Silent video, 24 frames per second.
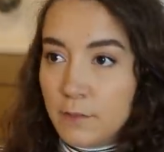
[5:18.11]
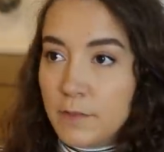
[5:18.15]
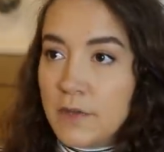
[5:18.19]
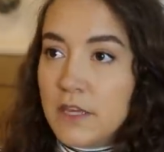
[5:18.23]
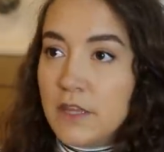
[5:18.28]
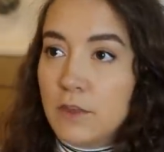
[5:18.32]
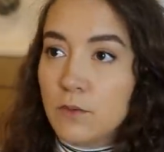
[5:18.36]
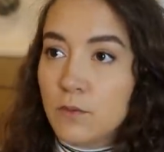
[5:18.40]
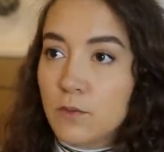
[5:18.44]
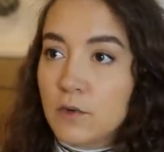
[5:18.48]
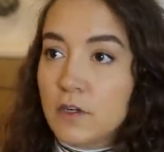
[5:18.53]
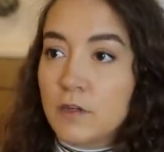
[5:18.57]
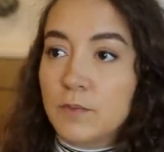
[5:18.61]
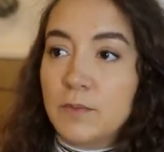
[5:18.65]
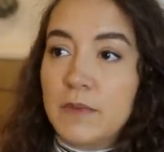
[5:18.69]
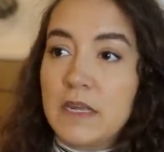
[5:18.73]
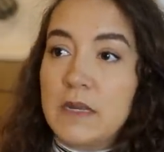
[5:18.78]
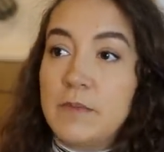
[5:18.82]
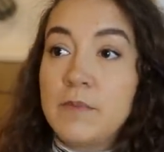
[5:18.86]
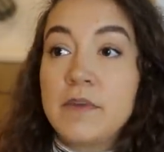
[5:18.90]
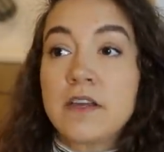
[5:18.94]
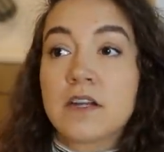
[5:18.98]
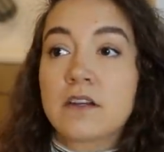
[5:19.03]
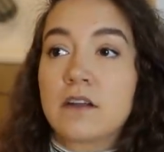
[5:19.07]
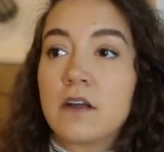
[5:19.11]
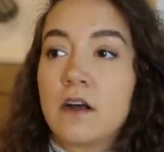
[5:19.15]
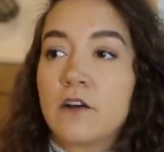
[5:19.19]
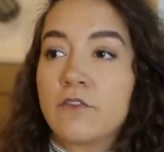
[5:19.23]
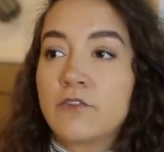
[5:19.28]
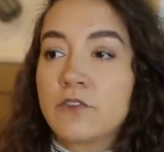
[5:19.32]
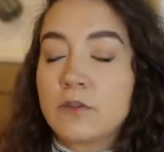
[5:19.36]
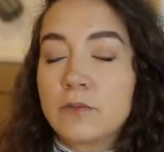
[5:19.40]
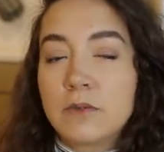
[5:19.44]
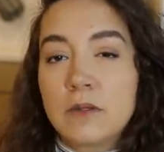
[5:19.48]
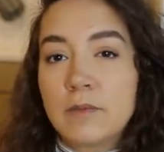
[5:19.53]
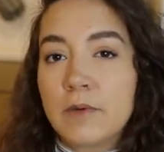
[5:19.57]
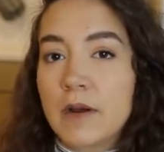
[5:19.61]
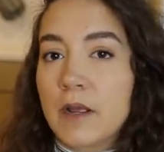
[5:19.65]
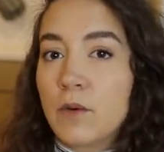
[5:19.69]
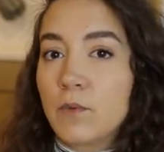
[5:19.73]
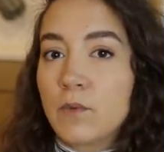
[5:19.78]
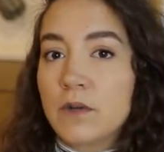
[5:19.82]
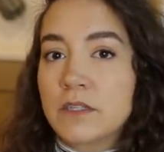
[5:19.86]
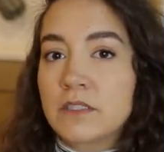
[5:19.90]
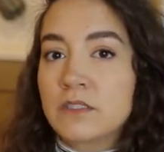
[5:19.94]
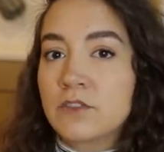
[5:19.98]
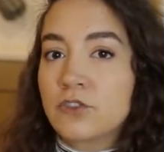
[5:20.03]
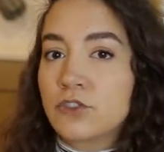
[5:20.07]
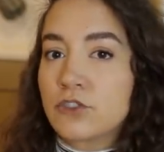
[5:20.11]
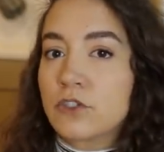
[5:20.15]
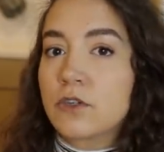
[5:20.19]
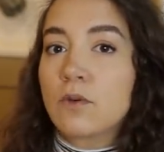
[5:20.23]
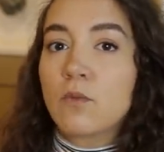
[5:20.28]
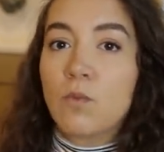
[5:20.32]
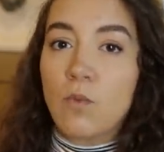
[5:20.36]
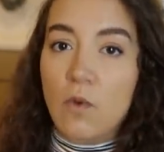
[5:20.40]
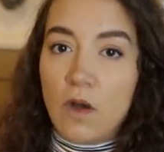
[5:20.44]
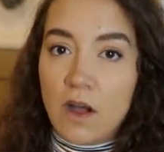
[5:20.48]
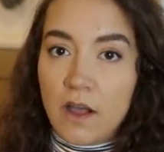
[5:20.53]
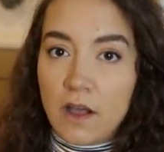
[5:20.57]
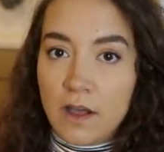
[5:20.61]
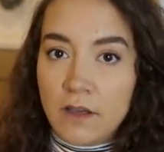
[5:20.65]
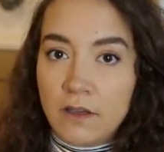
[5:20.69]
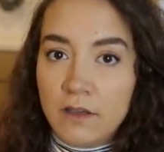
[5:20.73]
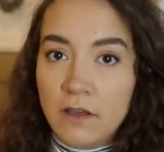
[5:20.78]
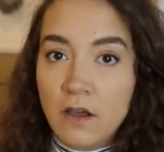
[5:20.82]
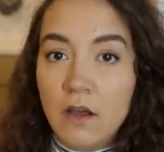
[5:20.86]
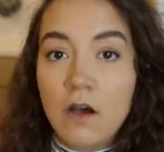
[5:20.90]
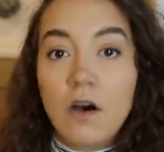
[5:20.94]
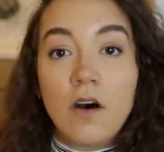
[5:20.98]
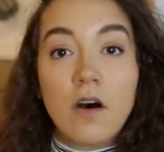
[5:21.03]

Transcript: me, the word made me uncomfortable, but I wasn't sure why.